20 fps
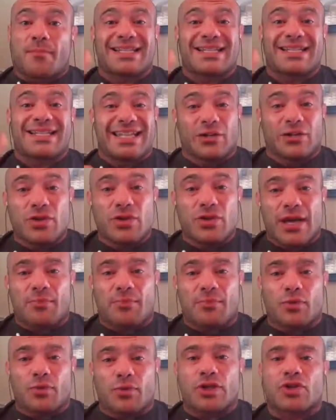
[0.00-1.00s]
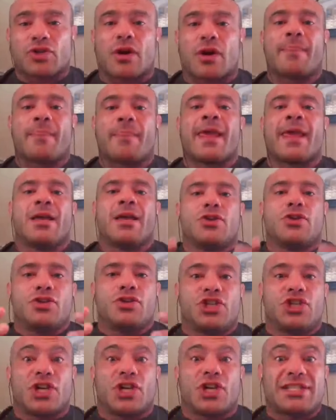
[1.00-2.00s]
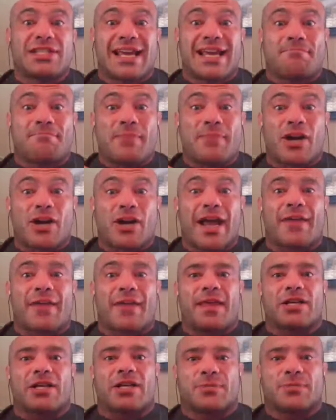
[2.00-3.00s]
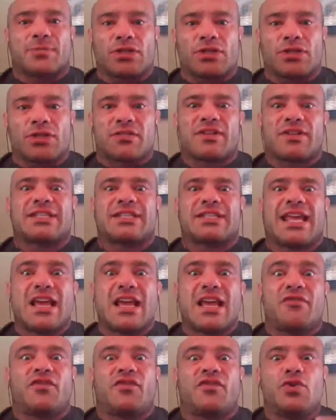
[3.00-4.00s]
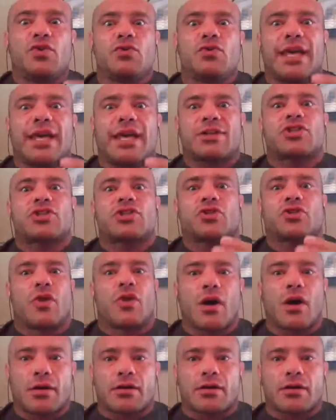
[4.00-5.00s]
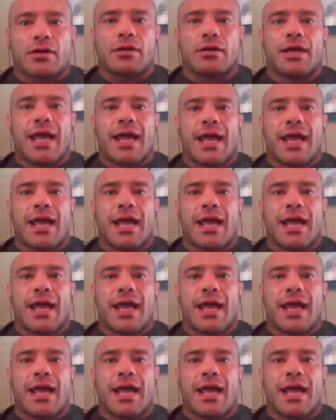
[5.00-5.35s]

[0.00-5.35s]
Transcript: But until you get brutally strong, you just get better at the explosiveness if you get stronger.